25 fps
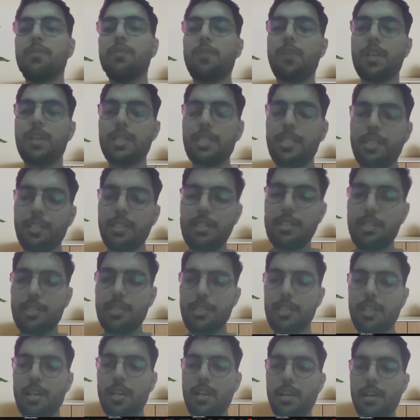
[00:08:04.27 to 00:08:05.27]
first,
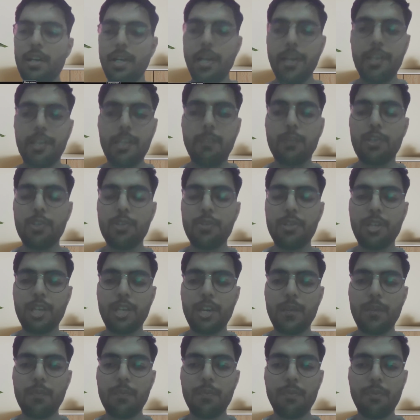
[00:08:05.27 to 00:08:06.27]
any budget
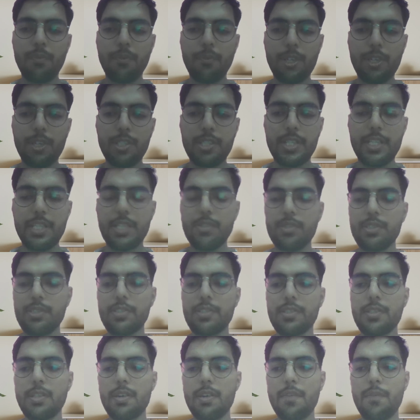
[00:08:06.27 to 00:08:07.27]
camp, first it is
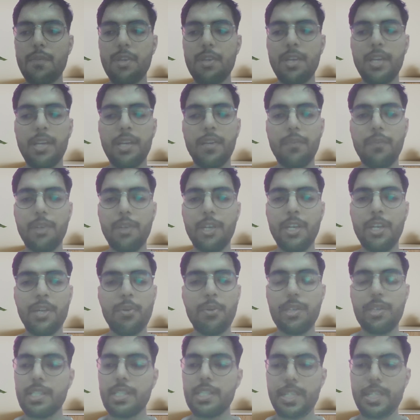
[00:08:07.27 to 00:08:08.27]
we need to
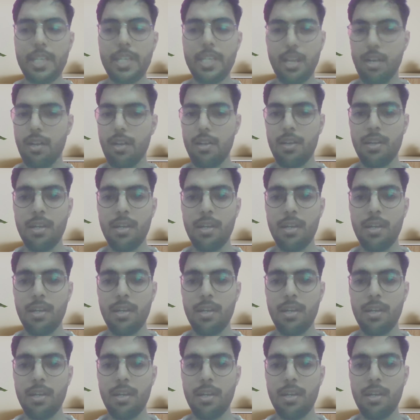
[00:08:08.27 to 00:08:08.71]
raise a CR.